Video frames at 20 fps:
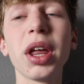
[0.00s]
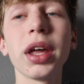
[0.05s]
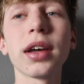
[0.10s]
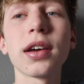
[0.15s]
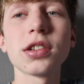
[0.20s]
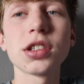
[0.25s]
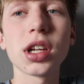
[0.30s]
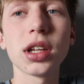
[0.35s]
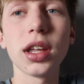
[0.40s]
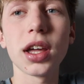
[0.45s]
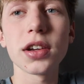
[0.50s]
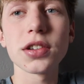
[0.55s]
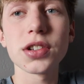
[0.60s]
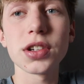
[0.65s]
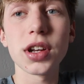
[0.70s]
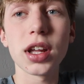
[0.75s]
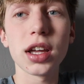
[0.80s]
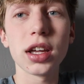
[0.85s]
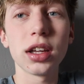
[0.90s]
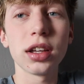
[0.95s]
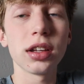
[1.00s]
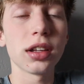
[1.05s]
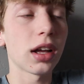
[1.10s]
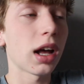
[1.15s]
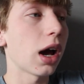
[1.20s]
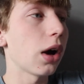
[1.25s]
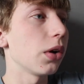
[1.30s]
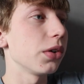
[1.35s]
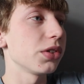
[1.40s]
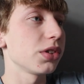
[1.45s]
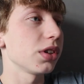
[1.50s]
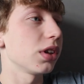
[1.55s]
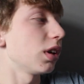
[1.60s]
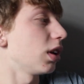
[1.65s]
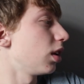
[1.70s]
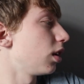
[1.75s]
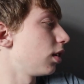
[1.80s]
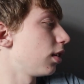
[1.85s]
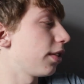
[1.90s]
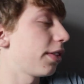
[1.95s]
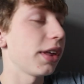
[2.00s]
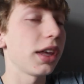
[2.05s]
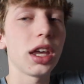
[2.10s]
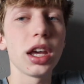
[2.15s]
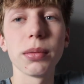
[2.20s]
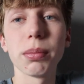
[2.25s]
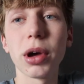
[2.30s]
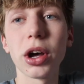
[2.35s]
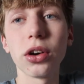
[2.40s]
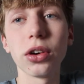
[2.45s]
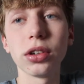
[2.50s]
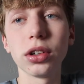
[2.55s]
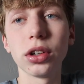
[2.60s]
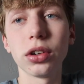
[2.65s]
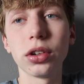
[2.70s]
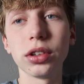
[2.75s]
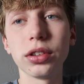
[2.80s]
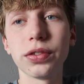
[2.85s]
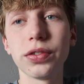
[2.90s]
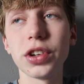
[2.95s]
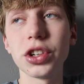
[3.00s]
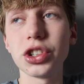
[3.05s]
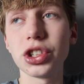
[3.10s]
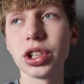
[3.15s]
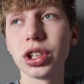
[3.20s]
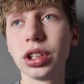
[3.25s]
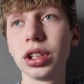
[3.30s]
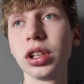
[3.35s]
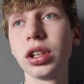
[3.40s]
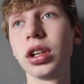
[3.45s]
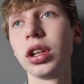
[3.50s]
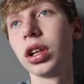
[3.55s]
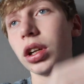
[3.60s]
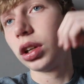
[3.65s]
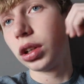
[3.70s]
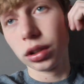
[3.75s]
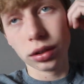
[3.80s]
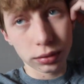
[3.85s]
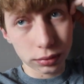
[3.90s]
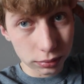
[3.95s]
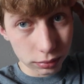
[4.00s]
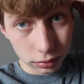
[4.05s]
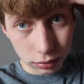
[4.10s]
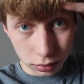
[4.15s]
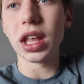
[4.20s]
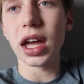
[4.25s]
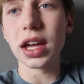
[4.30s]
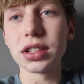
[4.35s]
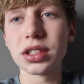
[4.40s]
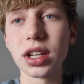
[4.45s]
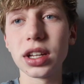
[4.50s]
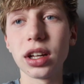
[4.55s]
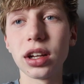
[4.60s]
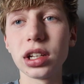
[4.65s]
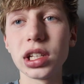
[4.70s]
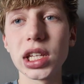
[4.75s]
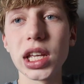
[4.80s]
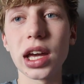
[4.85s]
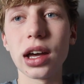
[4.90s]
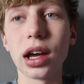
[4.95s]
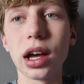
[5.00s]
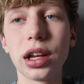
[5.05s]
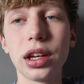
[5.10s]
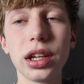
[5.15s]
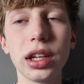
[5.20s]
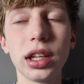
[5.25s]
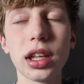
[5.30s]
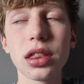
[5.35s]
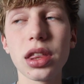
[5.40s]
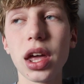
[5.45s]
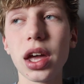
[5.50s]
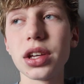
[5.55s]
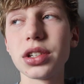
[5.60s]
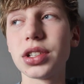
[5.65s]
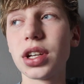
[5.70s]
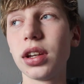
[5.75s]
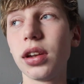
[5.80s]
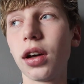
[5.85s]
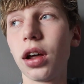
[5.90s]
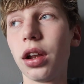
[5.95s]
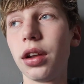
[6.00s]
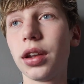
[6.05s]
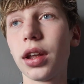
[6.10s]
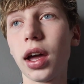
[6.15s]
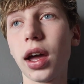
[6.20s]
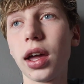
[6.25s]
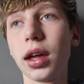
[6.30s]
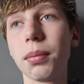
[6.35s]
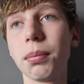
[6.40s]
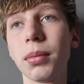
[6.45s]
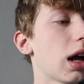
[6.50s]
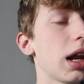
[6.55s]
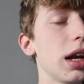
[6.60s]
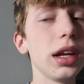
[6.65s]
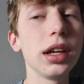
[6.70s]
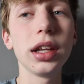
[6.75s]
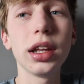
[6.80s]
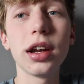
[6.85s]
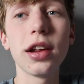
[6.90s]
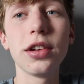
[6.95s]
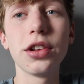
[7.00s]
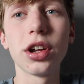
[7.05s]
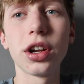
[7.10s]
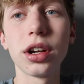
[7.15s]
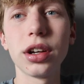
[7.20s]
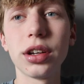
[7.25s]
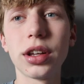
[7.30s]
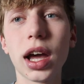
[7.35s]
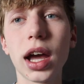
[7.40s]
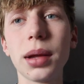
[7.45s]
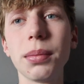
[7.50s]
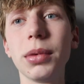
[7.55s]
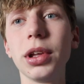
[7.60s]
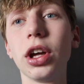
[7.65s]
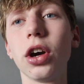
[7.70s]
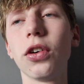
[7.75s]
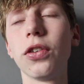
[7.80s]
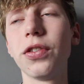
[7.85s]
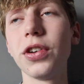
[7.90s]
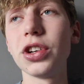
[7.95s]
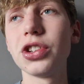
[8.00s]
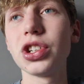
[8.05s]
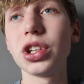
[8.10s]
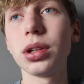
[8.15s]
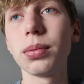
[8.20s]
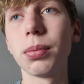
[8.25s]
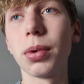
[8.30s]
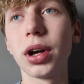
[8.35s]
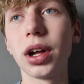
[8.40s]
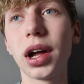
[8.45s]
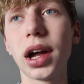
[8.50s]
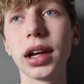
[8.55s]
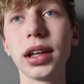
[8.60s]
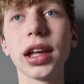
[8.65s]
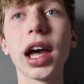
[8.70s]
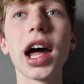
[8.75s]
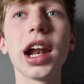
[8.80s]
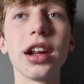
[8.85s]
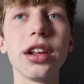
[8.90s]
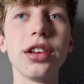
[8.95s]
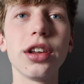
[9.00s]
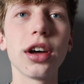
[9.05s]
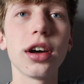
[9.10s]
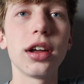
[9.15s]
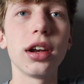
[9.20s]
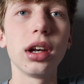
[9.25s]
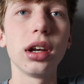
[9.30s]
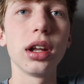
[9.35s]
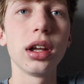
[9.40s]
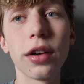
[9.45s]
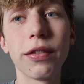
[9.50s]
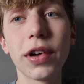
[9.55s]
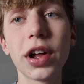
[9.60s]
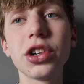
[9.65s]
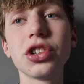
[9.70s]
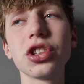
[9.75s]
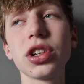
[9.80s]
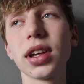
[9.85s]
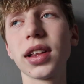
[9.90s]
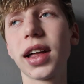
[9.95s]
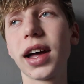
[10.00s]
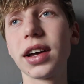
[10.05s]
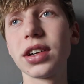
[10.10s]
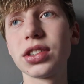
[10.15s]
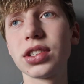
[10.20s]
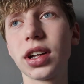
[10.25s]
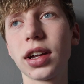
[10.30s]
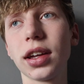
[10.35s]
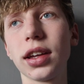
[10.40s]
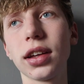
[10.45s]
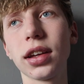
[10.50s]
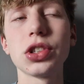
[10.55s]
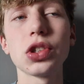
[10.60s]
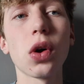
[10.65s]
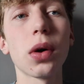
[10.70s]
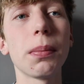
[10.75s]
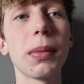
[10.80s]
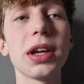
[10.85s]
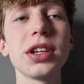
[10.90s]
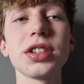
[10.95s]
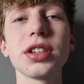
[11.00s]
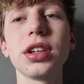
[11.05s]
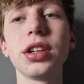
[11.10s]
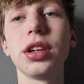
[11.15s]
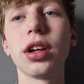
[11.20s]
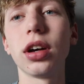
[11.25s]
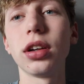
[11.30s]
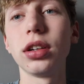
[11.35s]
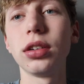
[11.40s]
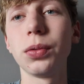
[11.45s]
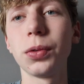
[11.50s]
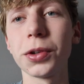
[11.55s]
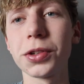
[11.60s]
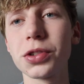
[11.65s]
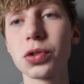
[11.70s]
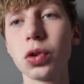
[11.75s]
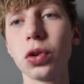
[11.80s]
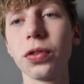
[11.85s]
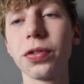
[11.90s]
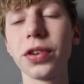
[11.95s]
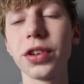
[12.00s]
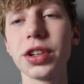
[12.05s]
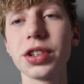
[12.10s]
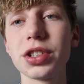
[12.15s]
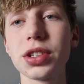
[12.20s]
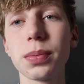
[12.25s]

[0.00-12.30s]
like I said yesterday, how I was gonna think about going fishing. If I was able to get the essay done, yeah, I didn't get the essay done in time. I didn't get it done in time to go fishing, but I got it done eventually last night. So I'm basically done with school for this